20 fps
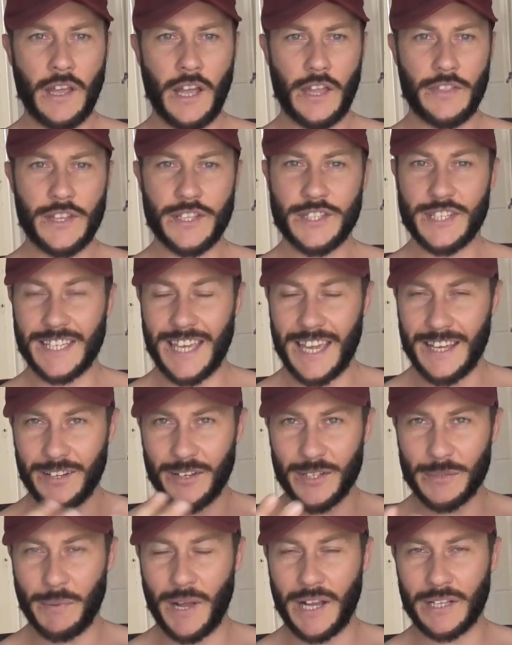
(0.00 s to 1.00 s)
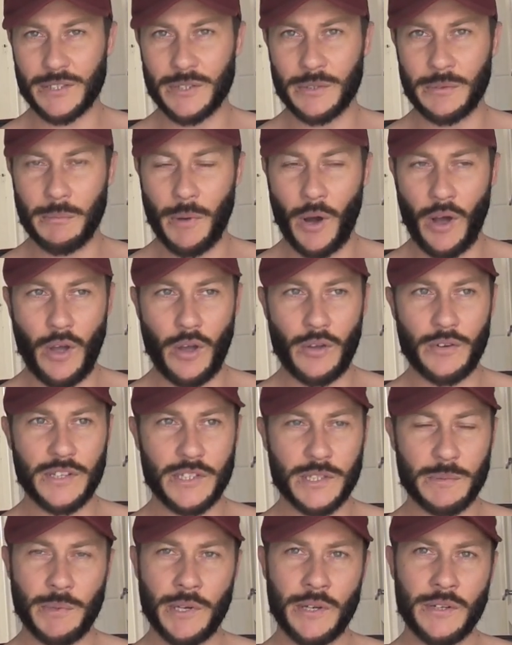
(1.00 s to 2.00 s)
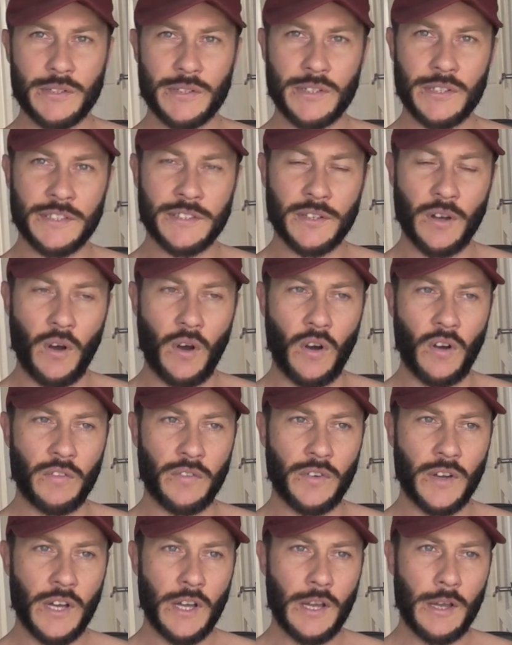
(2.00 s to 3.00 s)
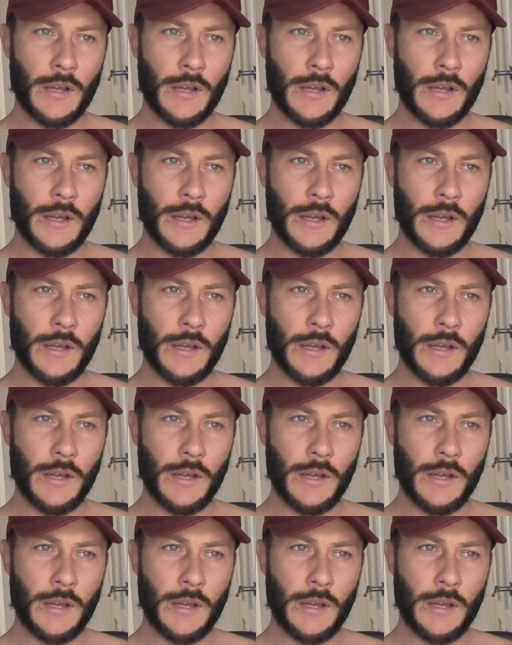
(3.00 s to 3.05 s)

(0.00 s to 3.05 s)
And this again goes back to my own experiences of